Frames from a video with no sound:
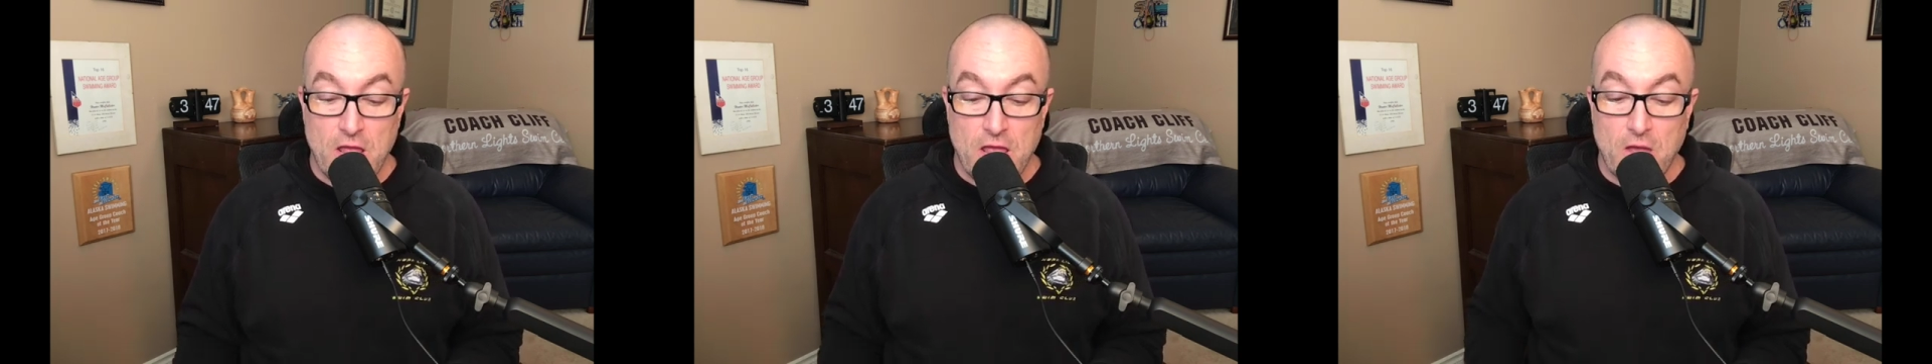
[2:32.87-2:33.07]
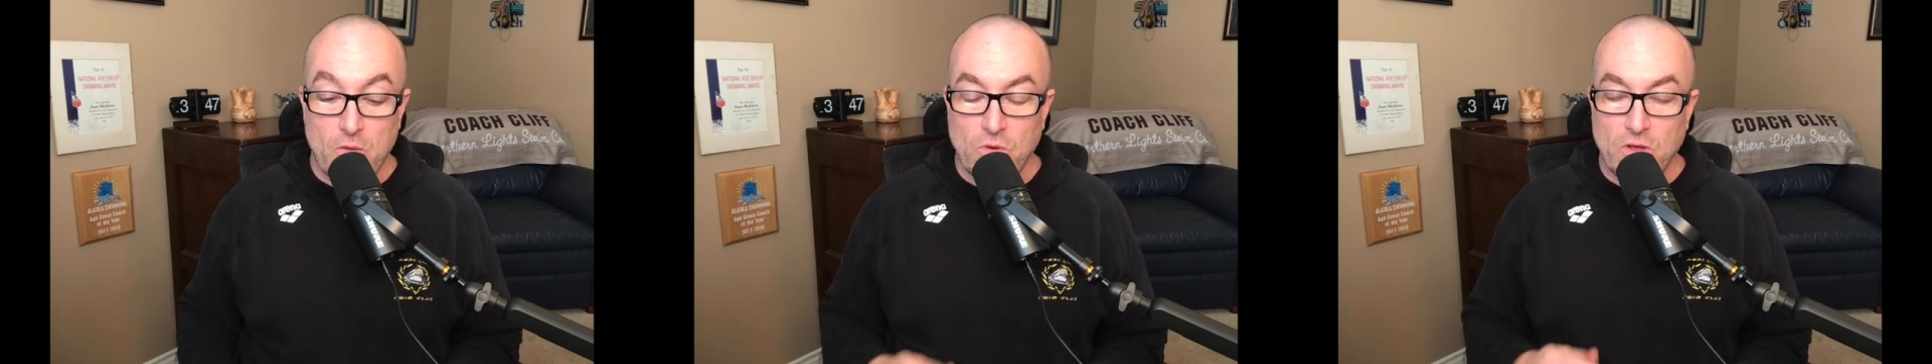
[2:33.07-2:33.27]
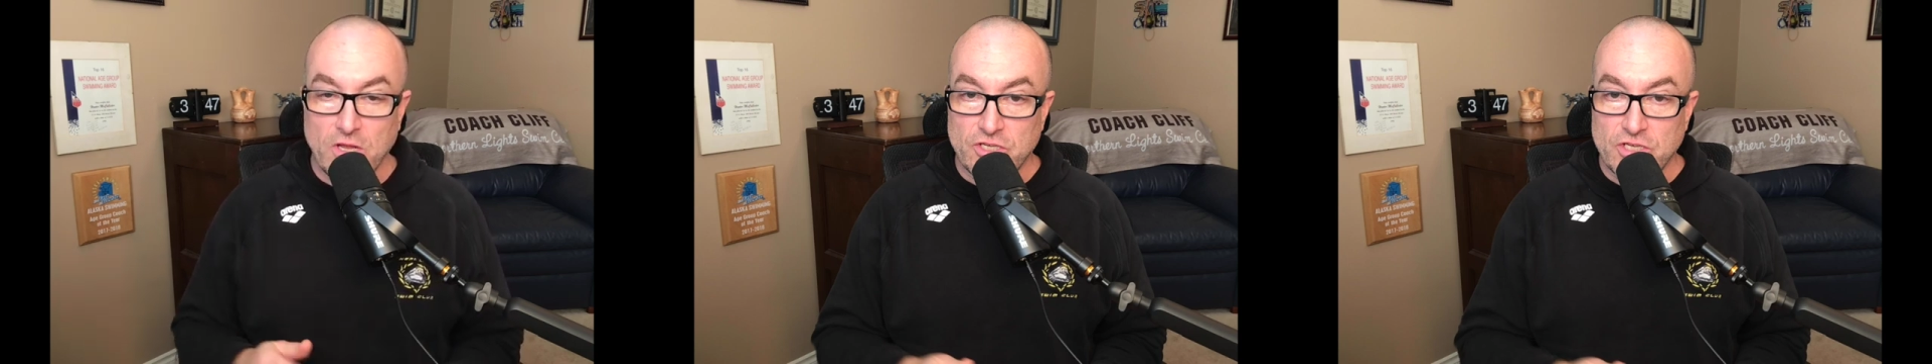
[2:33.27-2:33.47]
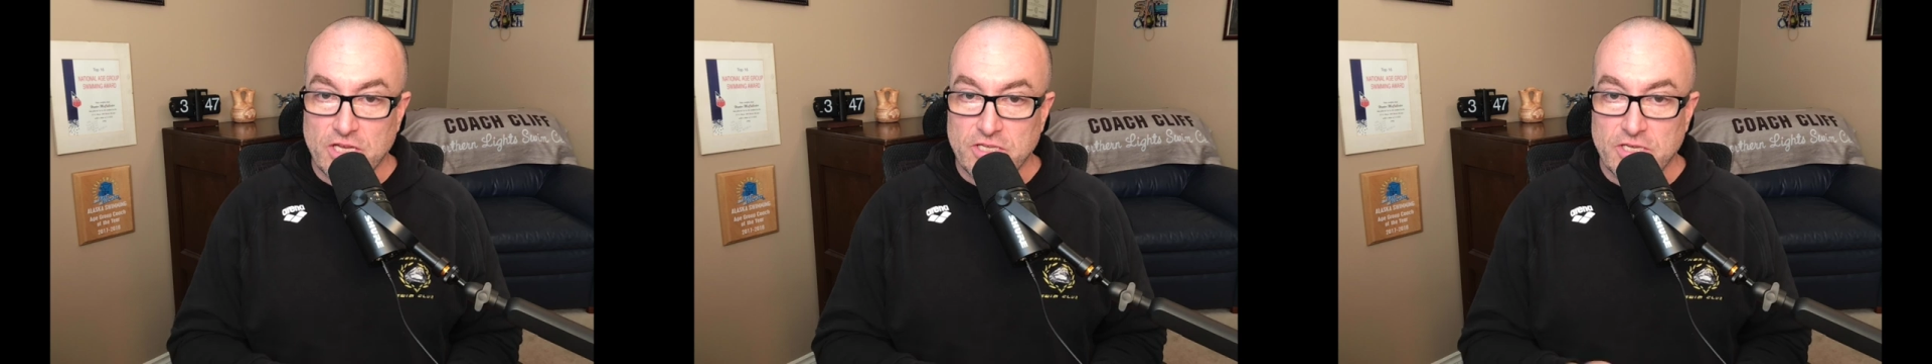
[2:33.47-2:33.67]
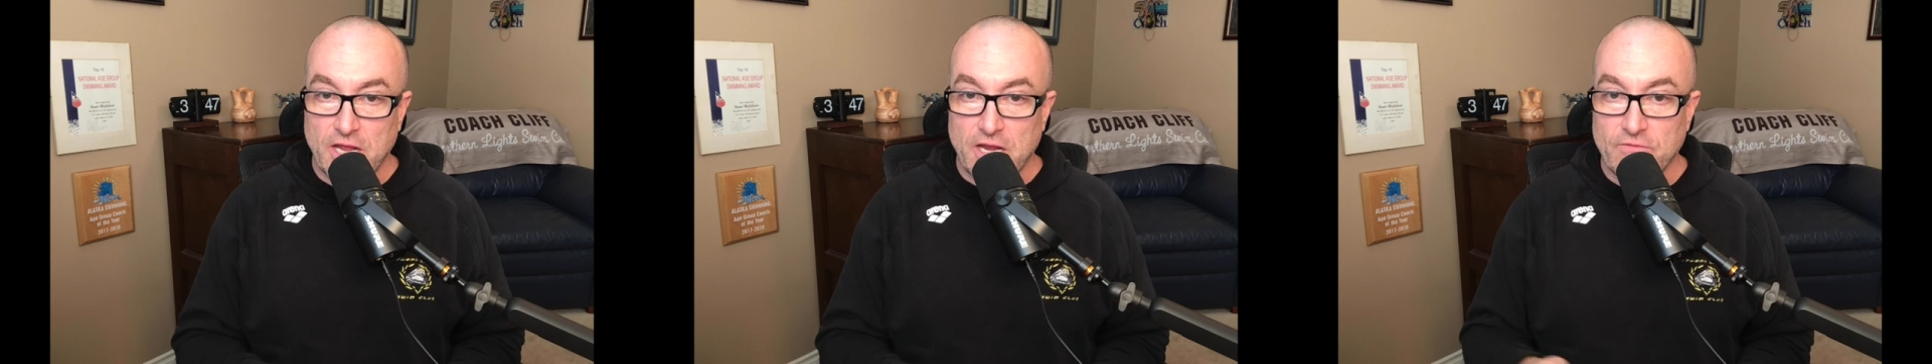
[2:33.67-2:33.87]
and we'll
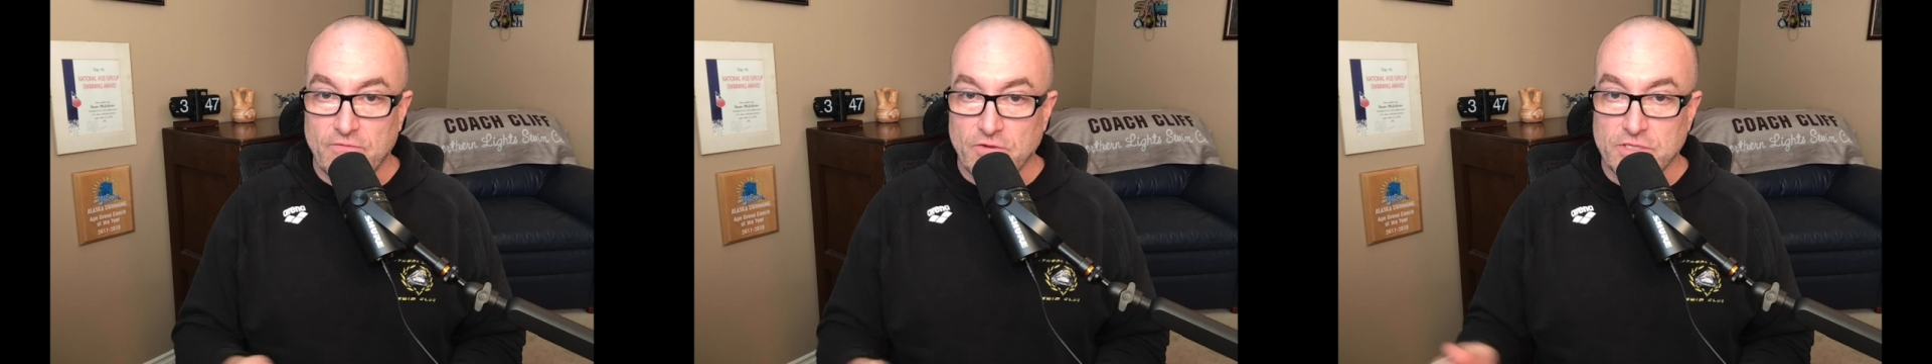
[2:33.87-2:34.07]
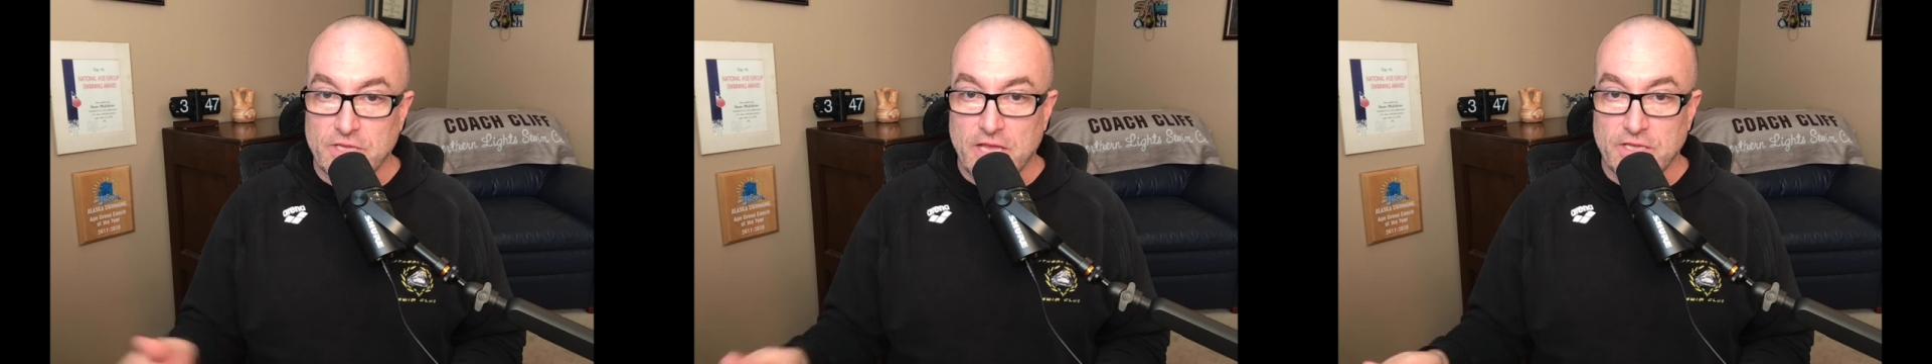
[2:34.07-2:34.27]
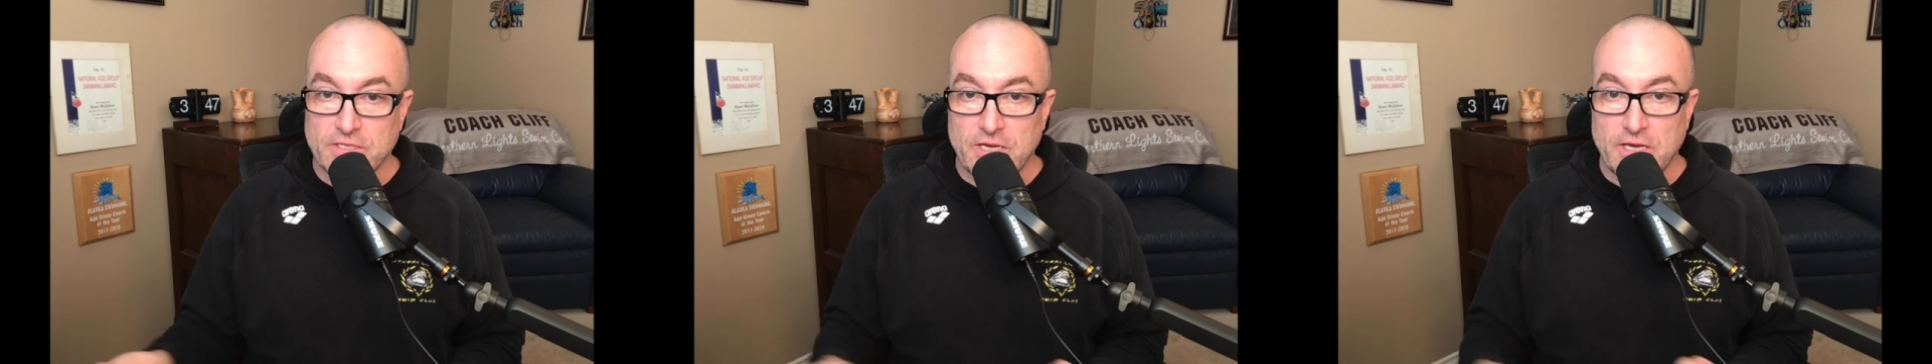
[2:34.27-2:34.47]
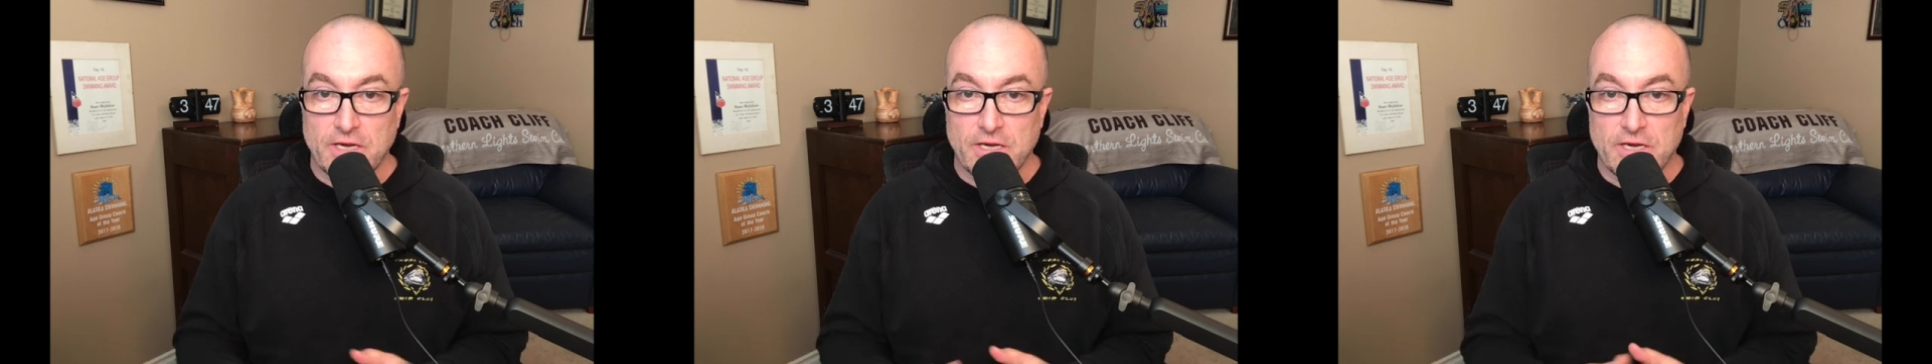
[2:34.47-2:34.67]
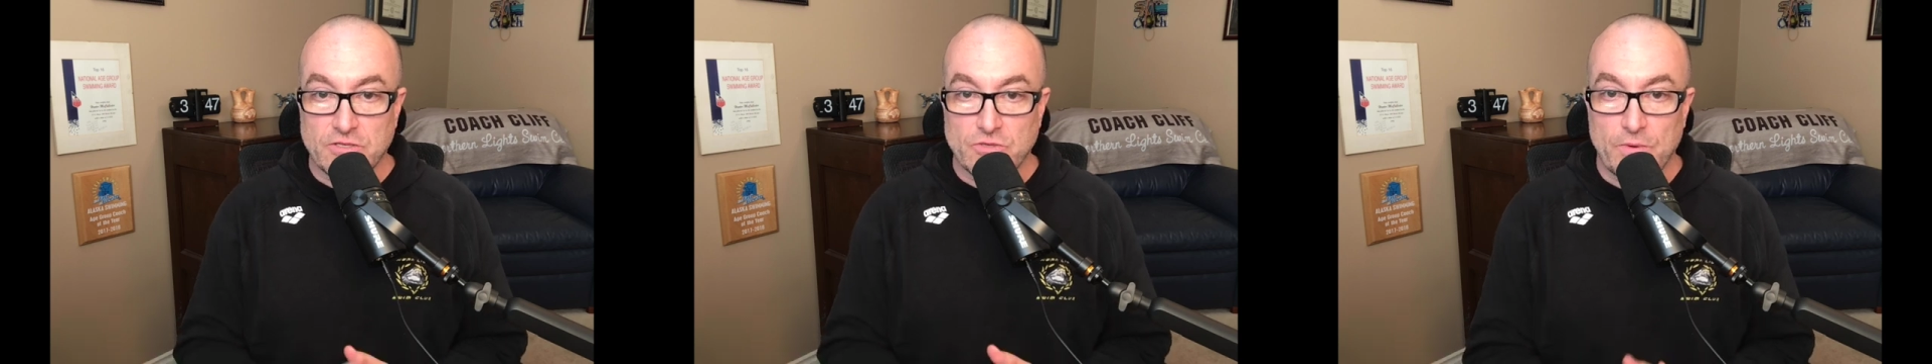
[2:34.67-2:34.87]
adjust intervals as
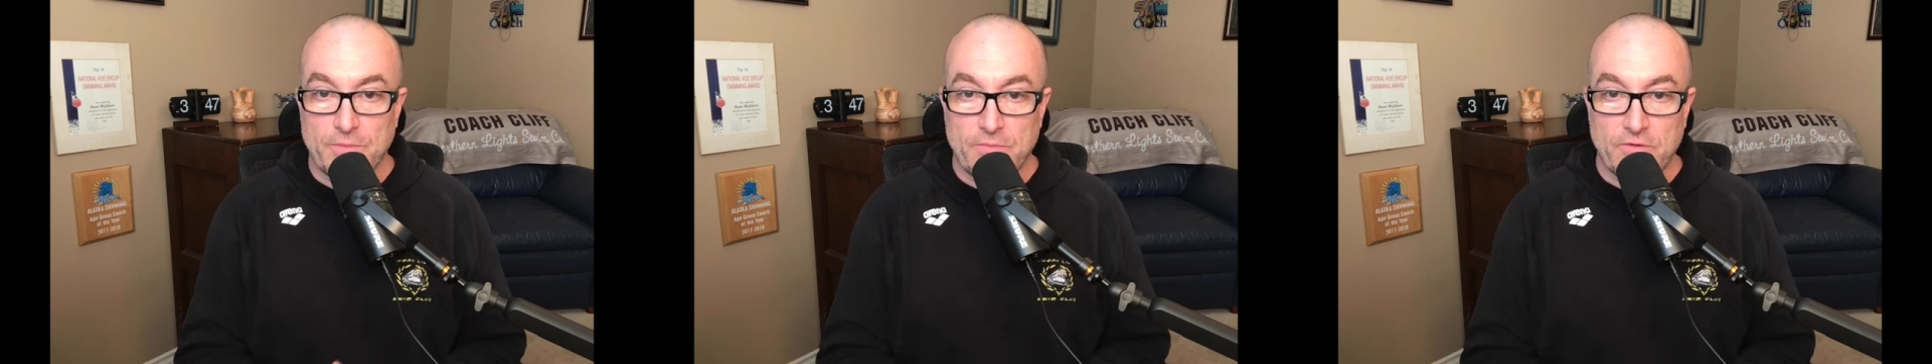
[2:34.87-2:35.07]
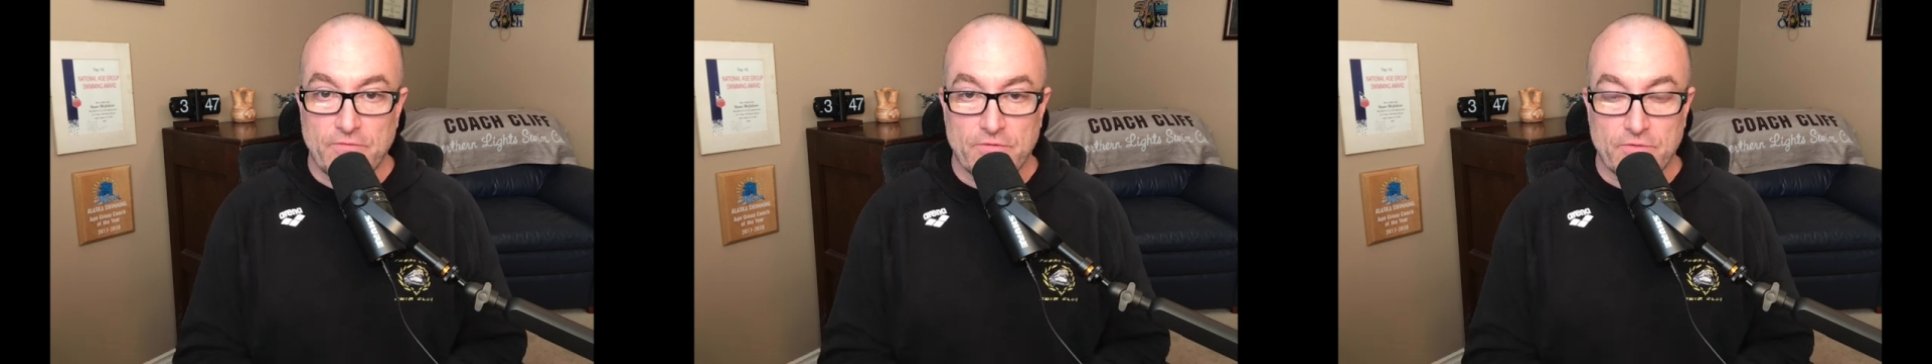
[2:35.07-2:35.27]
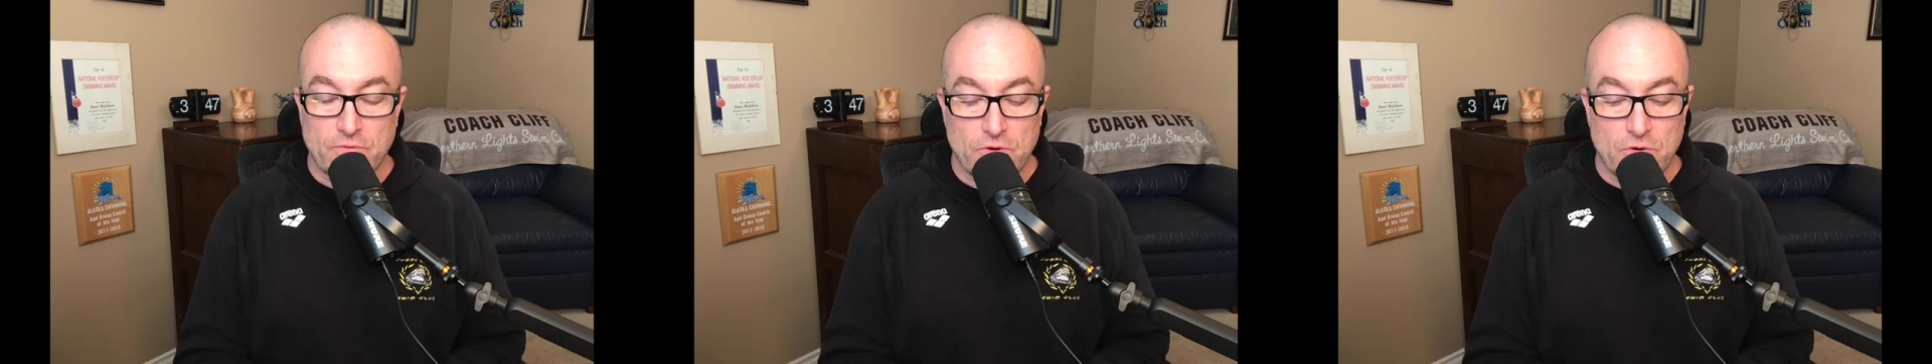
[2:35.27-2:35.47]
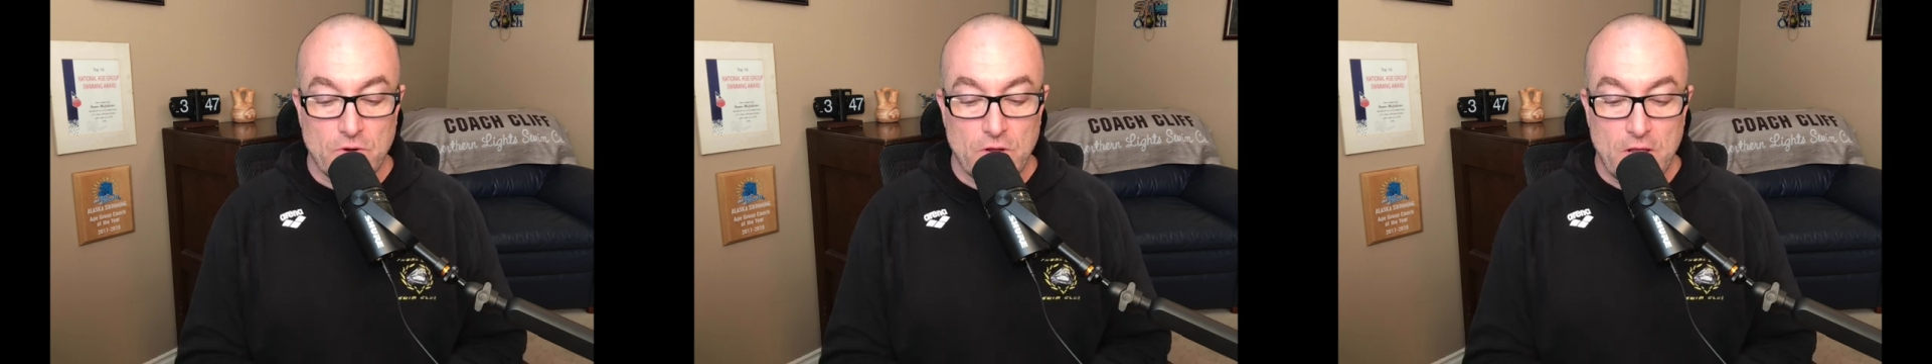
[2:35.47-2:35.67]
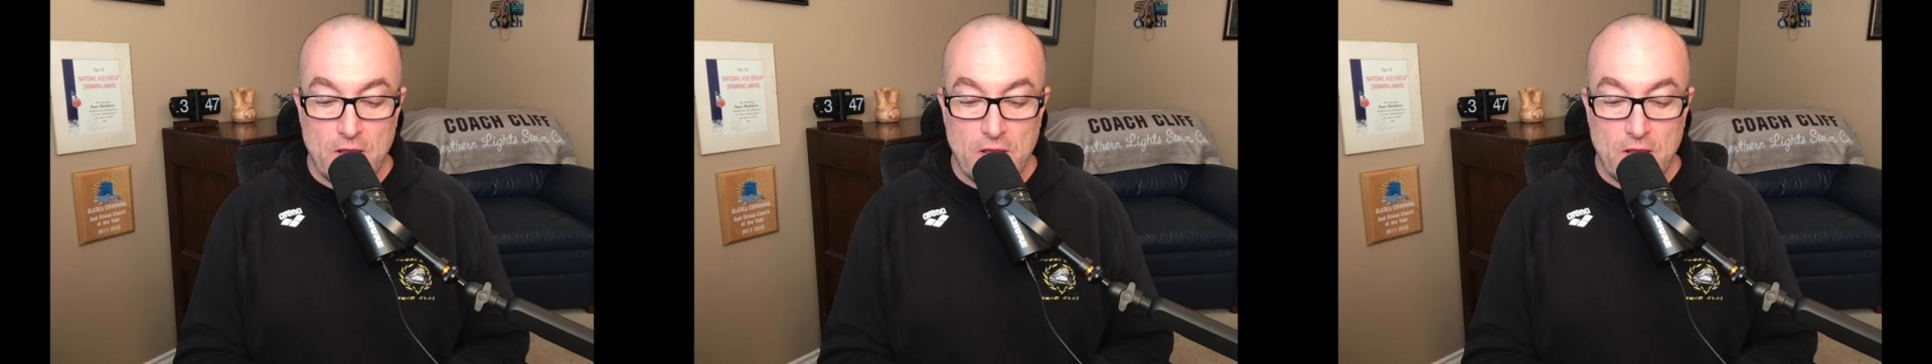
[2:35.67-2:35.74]
needed as we move through